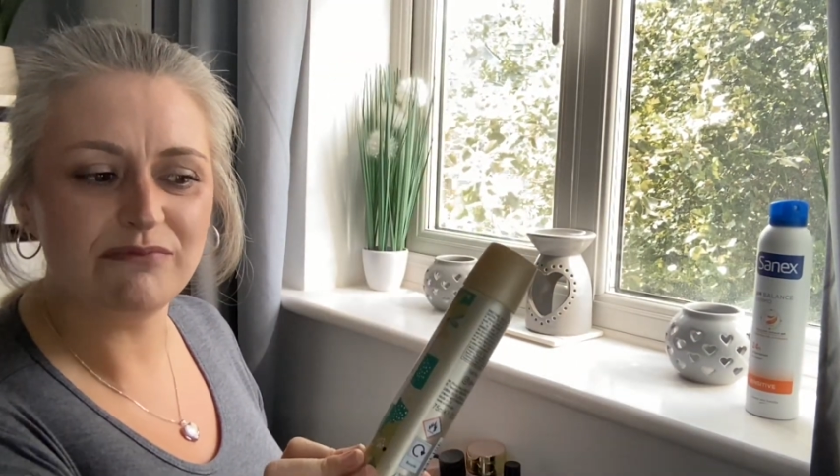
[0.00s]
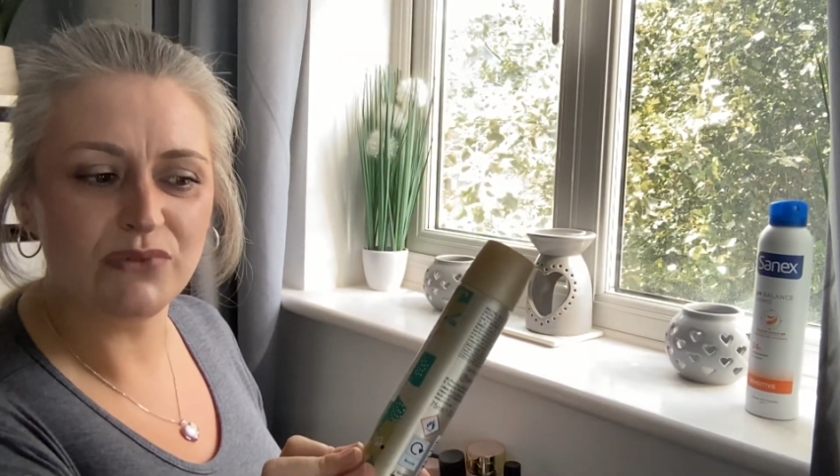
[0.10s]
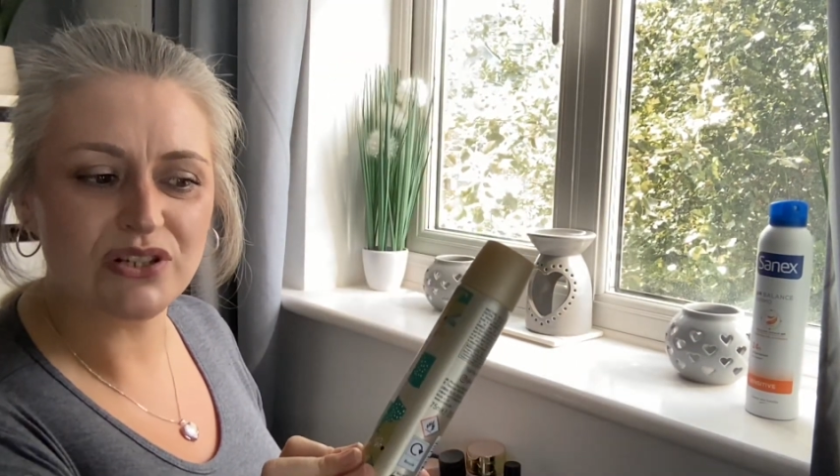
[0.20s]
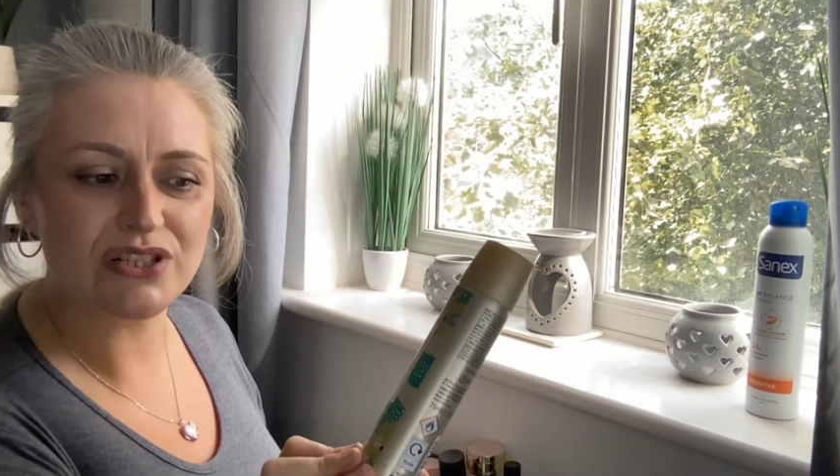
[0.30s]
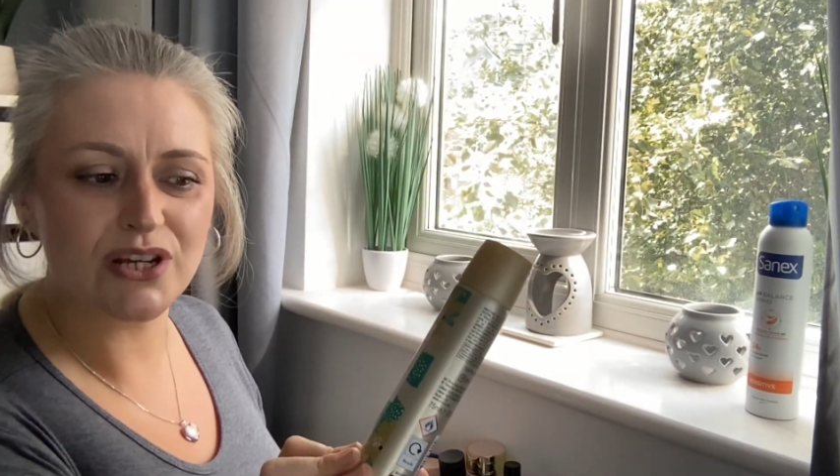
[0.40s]

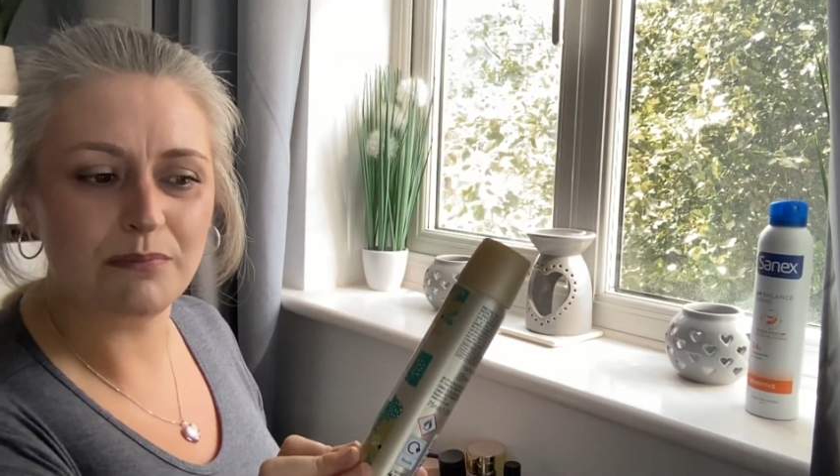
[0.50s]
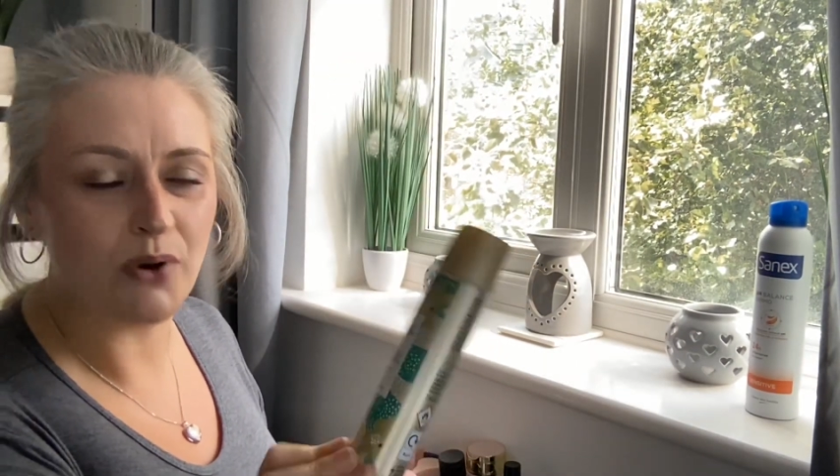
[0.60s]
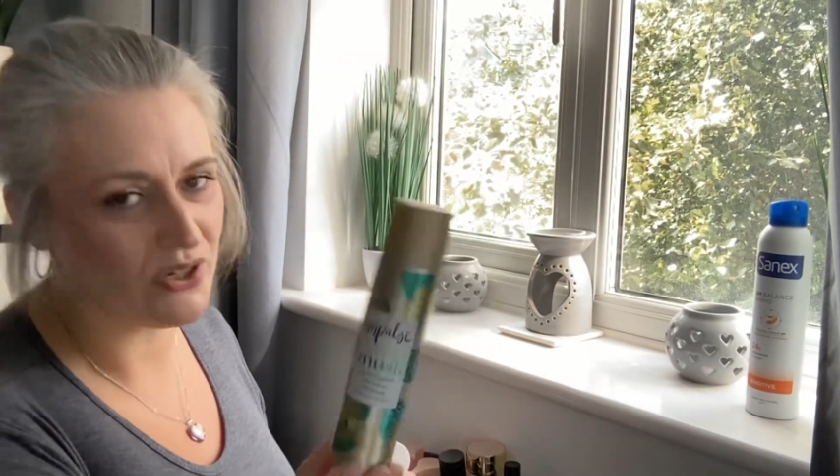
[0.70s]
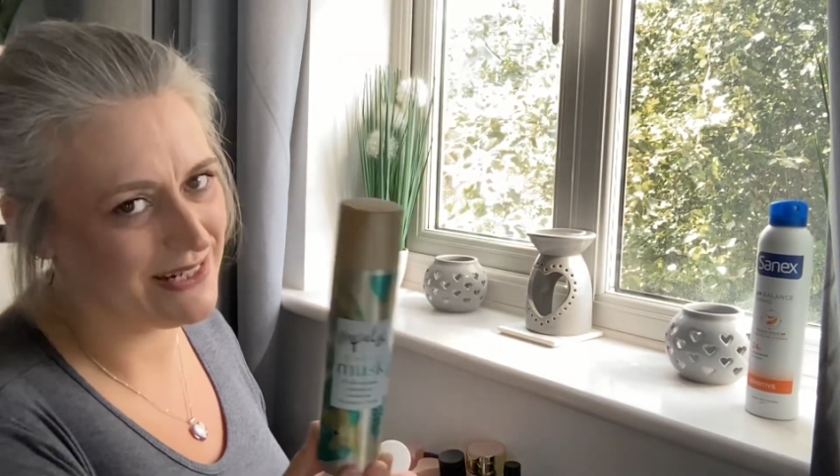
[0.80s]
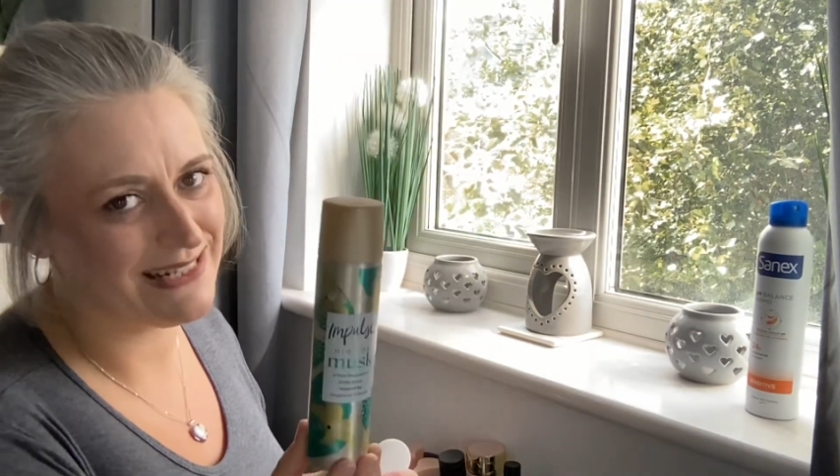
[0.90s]
Musk
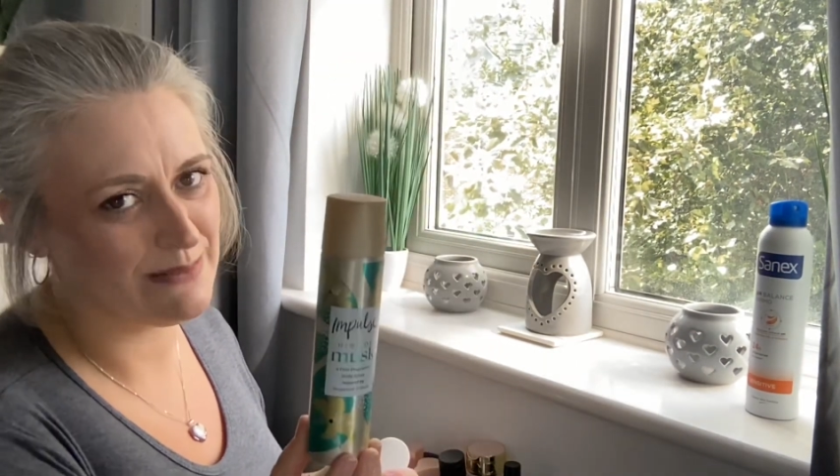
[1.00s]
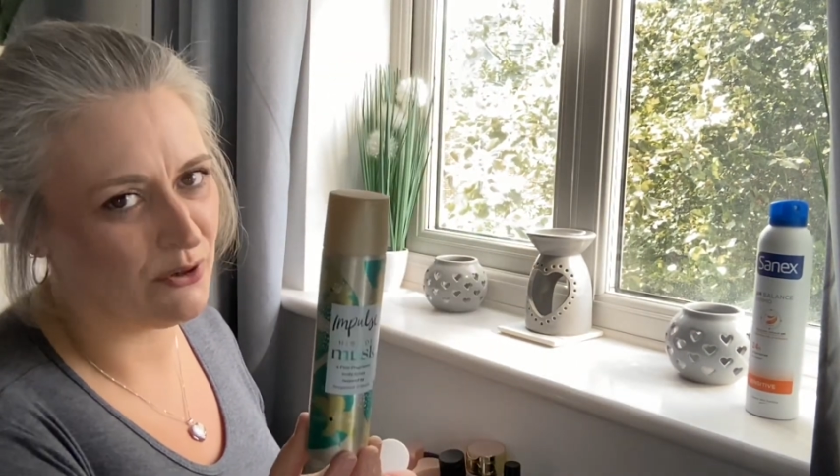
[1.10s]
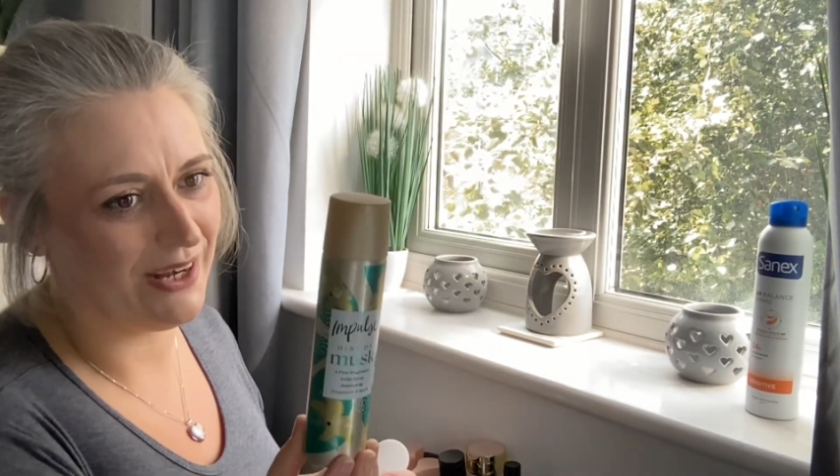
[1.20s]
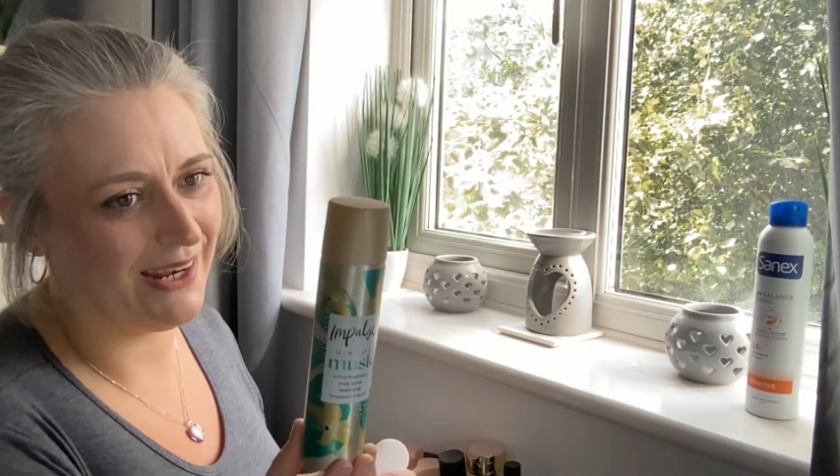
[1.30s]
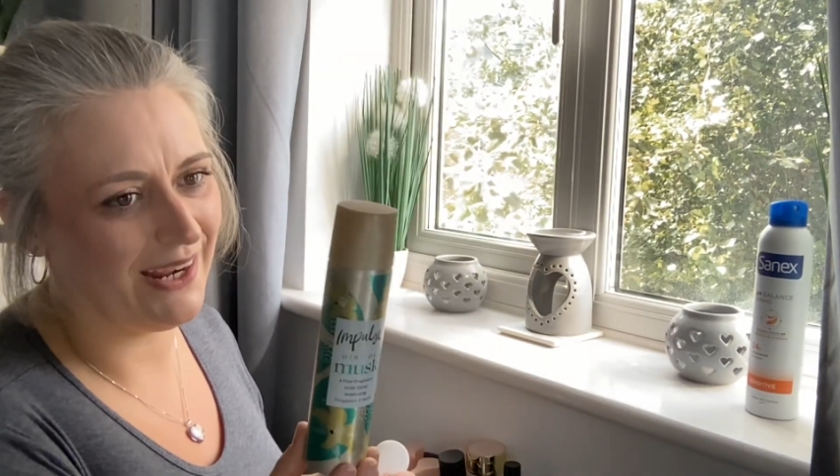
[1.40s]
Body
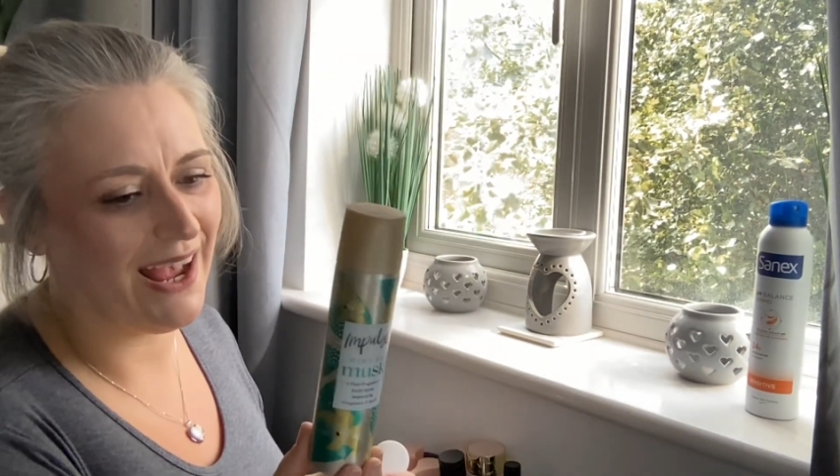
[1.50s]
Spray.